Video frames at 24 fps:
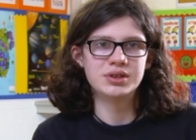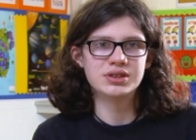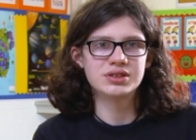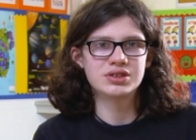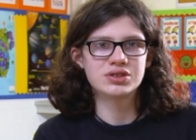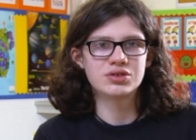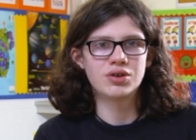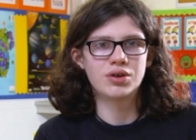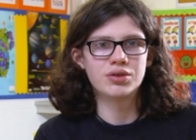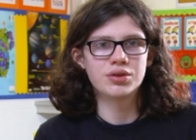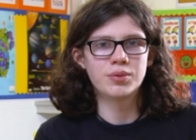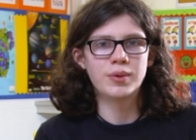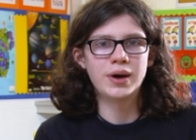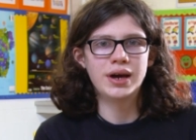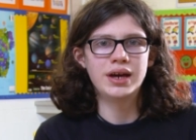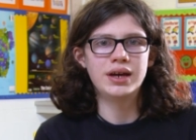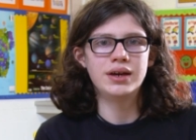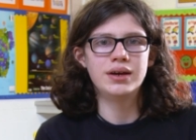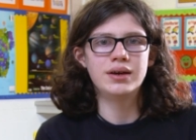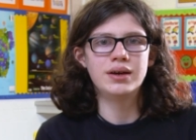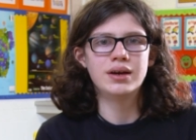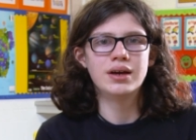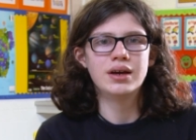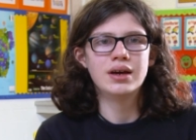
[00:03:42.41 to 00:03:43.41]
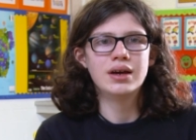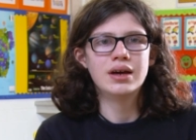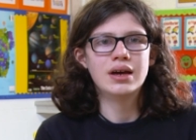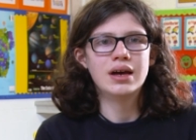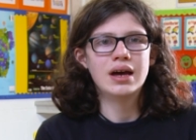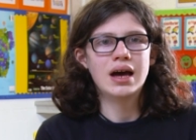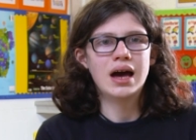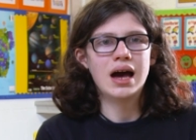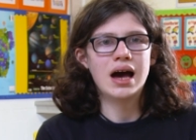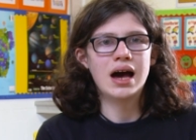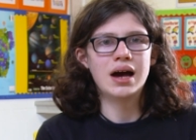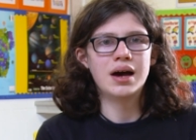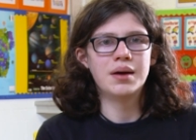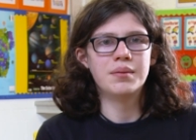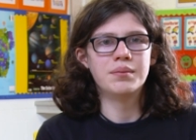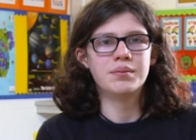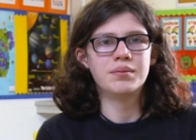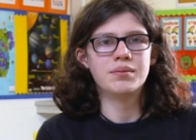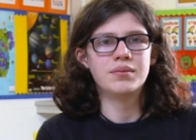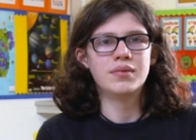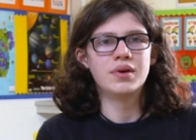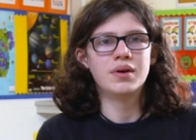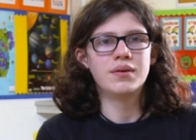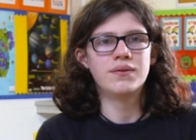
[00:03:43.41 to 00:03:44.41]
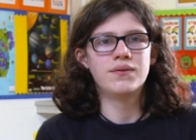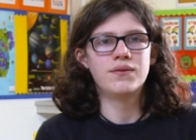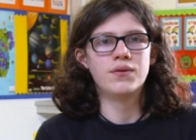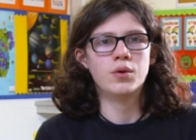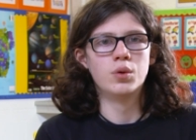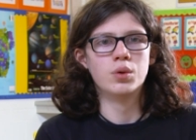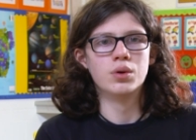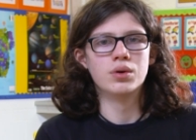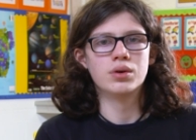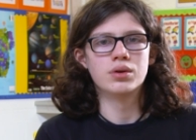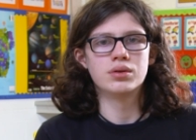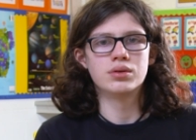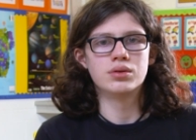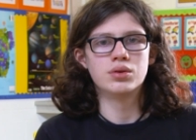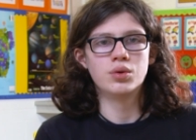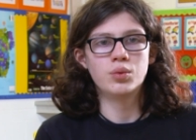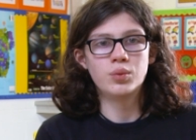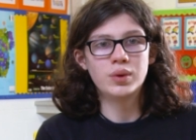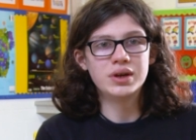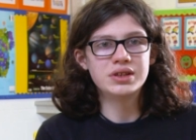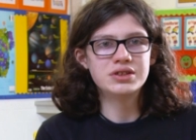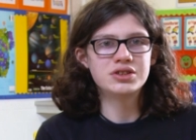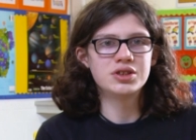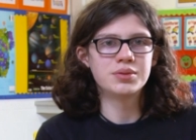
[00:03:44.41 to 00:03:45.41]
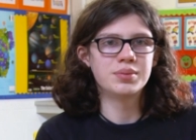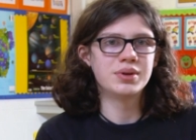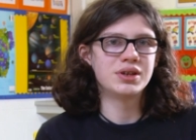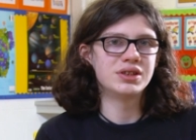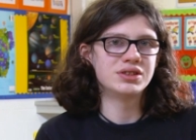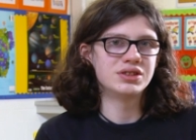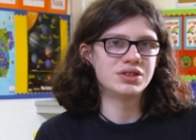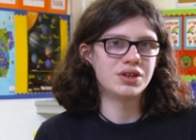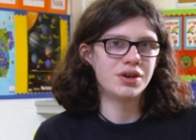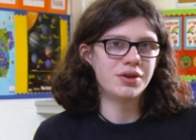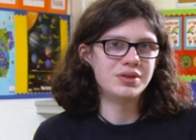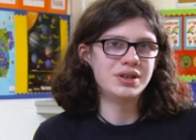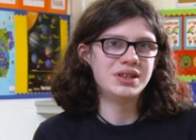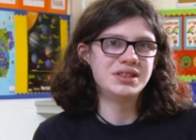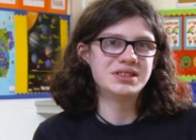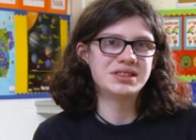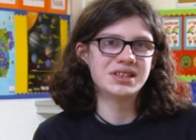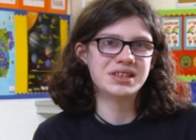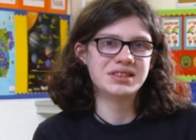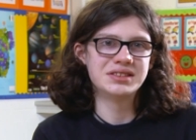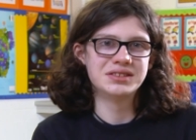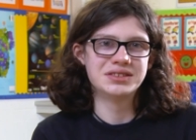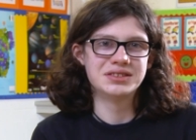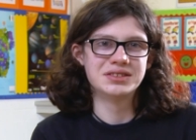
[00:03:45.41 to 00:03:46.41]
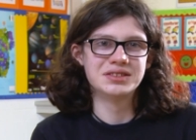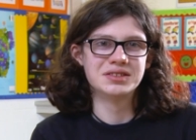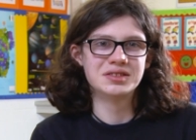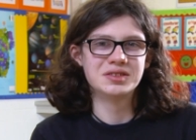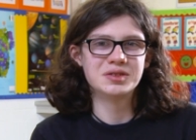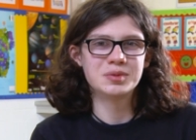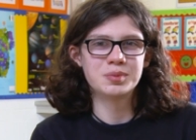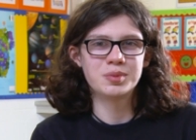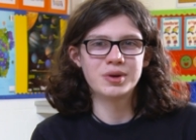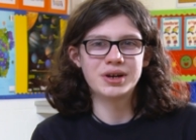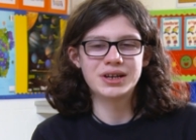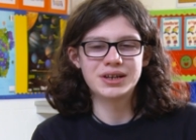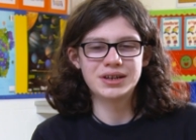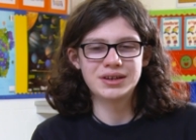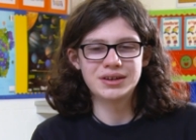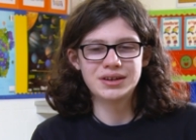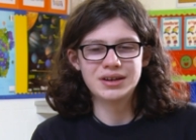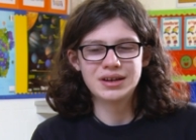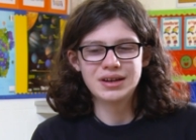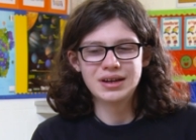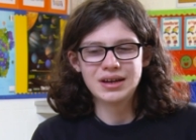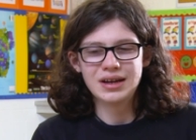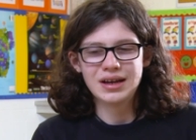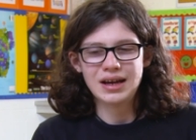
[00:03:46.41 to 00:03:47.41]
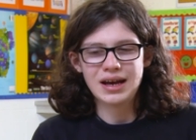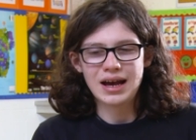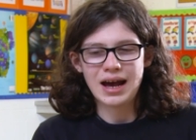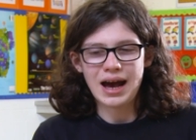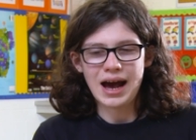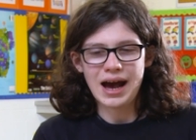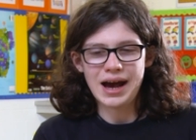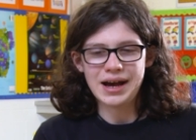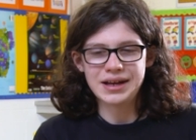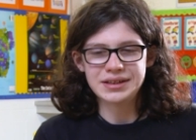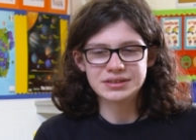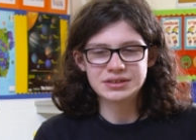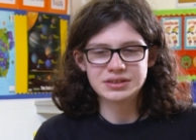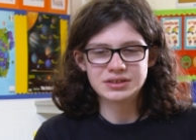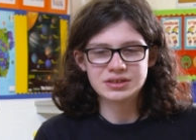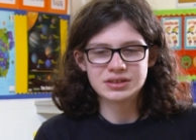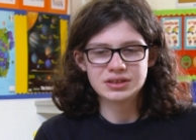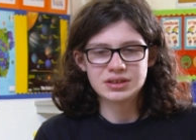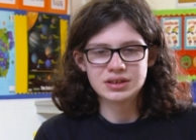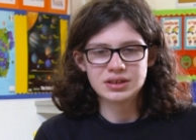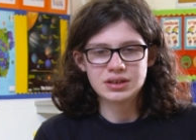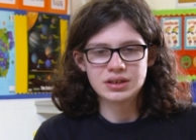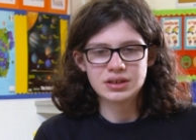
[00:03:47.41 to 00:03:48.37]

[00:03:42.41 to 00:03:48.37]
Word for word: It's gone away um, for the winter because it only sings in the spring. And